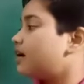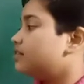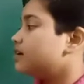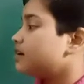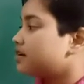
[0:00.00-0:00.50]

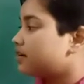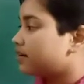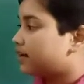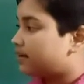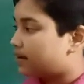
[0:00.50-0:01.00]
the
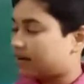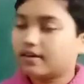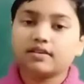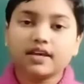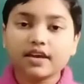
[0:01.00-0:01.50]

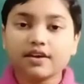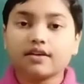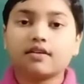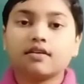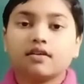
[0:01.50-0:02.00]

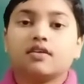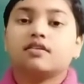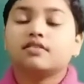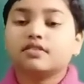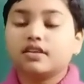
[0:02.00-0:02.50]

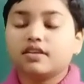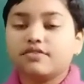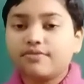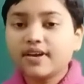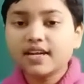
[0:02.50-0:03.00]
air, the
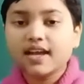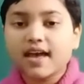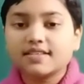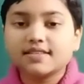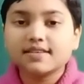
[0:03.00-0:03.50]
different
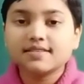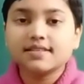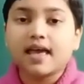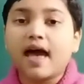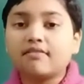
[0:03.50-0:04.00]

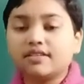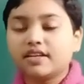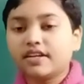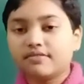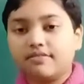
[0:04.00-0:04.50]
gases have
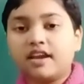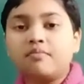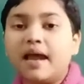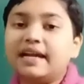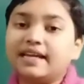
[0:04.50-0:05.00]
their
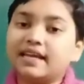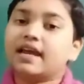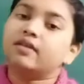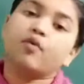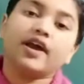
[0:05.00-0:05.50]
different melting
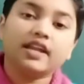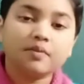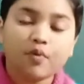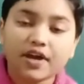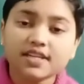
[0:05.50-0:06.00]
and
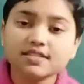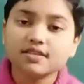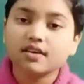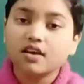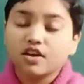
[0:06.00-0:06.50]
boiling points.
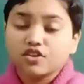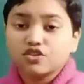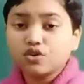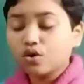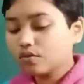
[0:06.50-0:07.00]

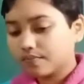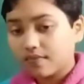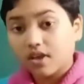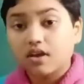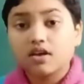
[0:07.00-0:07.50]
So
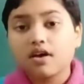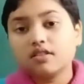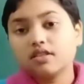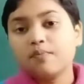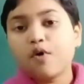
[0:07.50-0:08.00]

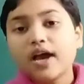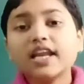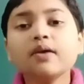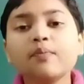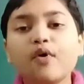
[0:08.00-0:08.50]
the
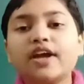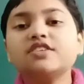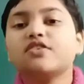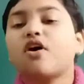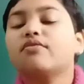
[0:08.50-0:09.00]
boiling
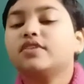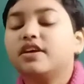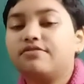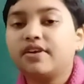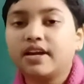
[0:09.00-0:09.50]
points of
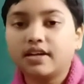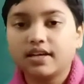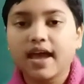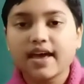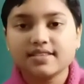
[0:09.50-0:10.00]

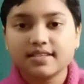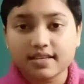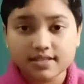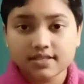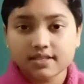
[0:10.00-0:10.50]
different
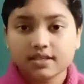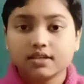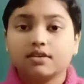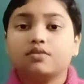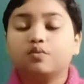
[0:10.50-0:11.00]

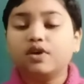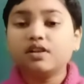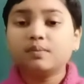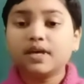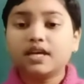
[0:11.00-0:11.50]
gases
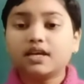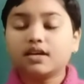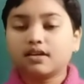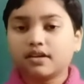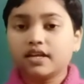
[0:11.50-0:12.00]
will
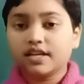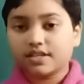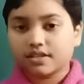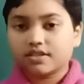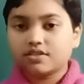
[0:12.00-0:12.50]
be
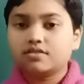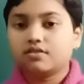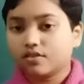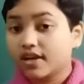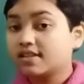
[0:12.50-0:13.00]
needed
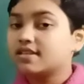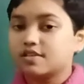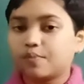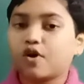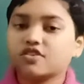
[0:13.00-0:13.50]
in
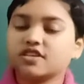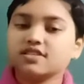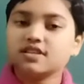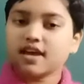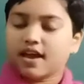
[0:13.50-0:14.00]
this process,
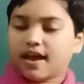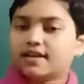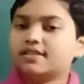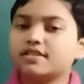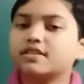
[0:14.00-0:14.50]

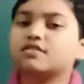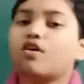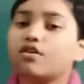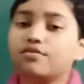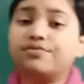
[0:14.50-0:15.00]
and this is
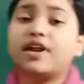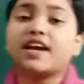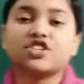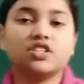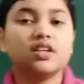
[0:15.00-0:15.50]
called
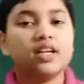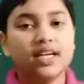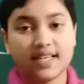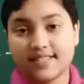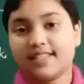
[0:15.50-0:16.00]

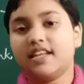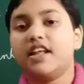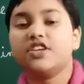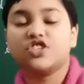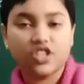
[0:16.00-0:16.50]
fractional
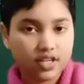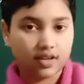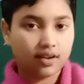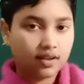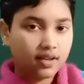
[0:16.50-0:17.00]
distillation.
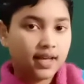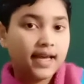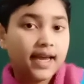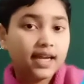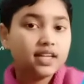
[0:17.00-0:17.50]

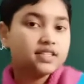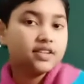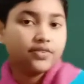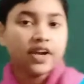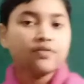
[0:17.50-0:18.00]
It is
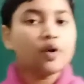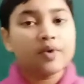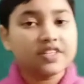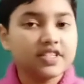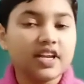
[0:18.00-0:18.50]
different from
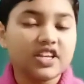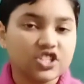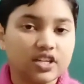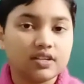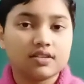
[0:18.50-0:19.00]

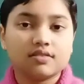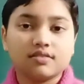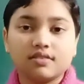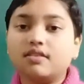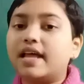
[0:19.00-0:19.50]

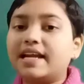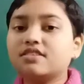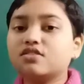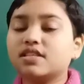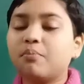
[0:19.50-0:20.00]
distillation, that
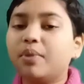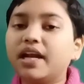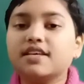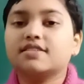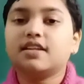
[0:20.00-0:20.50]
is simply
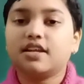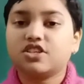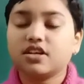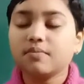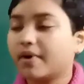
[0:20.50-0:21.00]

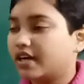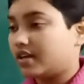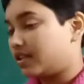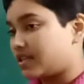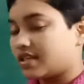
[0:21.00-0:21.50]
distillation,
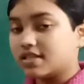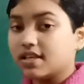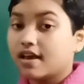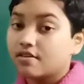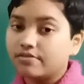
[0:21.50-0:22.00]
but this
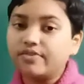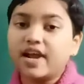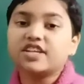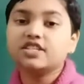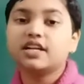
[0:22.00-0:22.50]
is
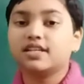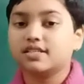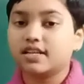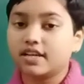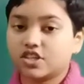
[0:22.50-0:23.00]
fractional
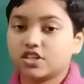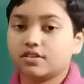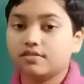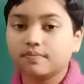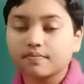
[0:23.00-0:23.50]
distillation.
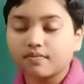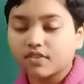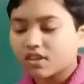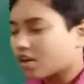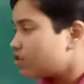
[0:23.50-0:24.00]

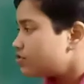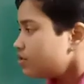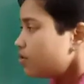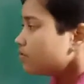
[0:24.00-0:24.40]
So